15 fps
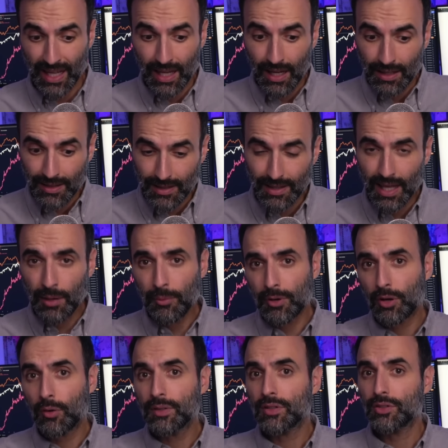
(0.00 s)
Today, we're
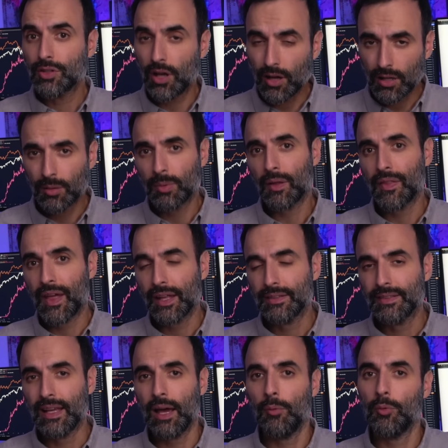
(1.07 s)
going to talk about that
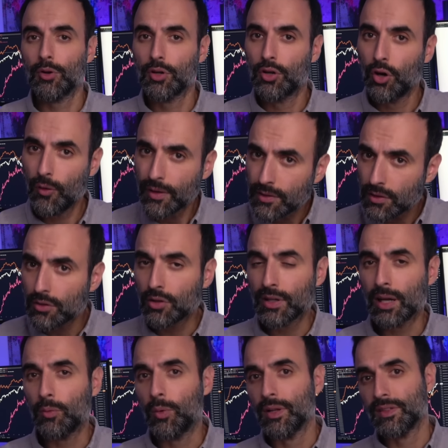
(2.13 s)
debt. We're going to look
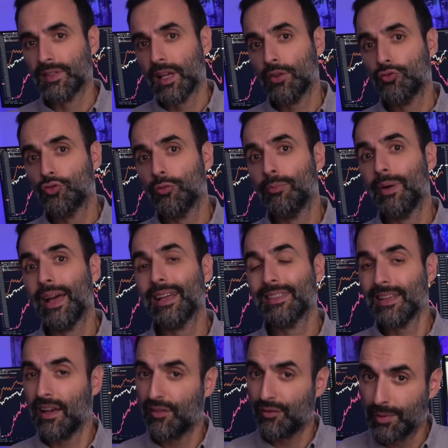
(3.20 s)
at what central banks
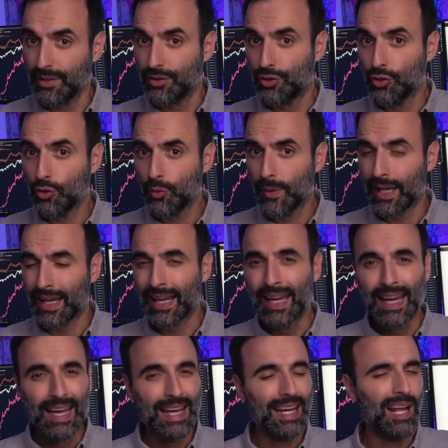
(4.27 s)
have been doing,
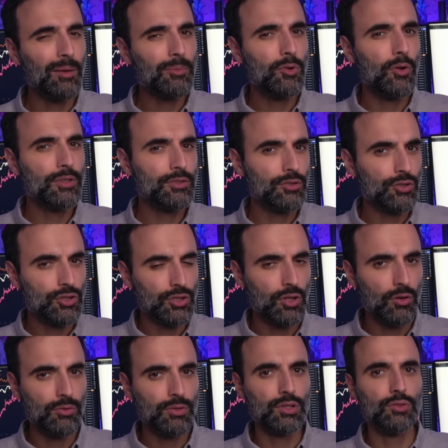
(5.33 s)
and I'm going to
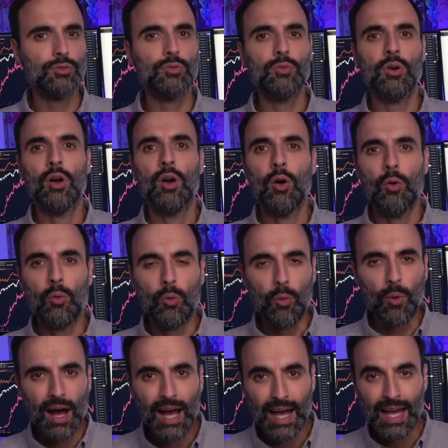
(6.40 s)
show you
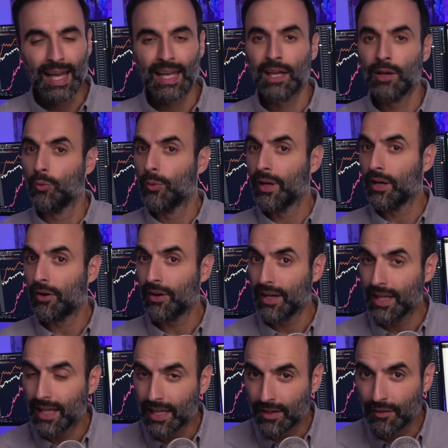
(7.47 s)
why we are
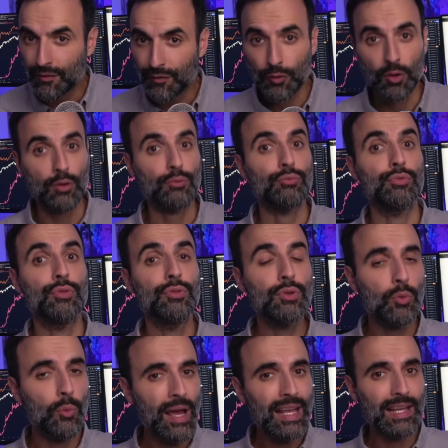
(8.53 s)
in for a rude
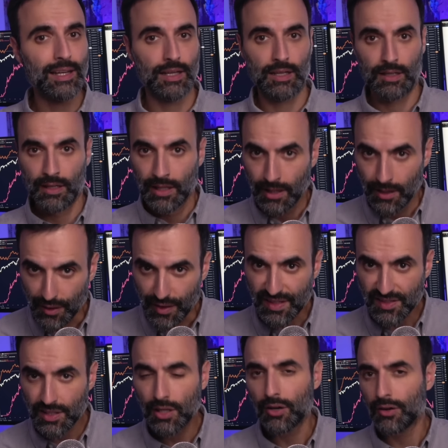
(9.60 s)
awakening
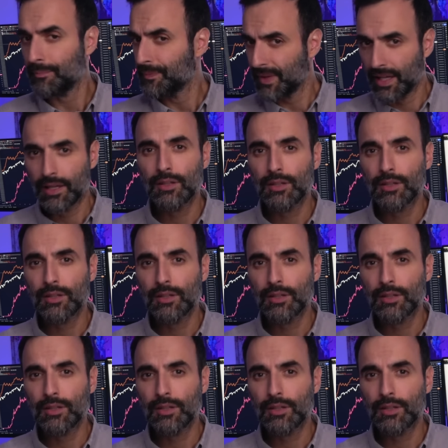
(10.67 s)
this year in